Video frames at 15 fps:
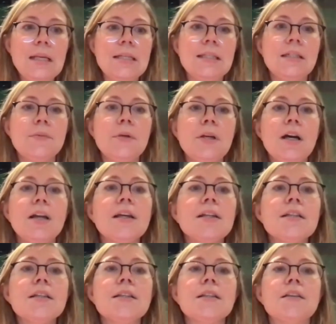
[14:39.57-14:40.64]
Similarly, in
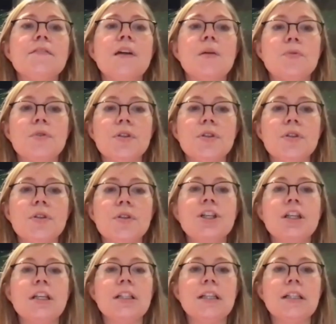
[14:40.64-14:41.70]
cystic fibrosis,
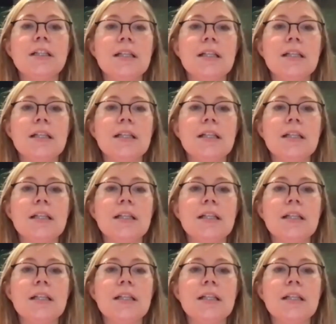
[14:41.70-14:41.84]
genetic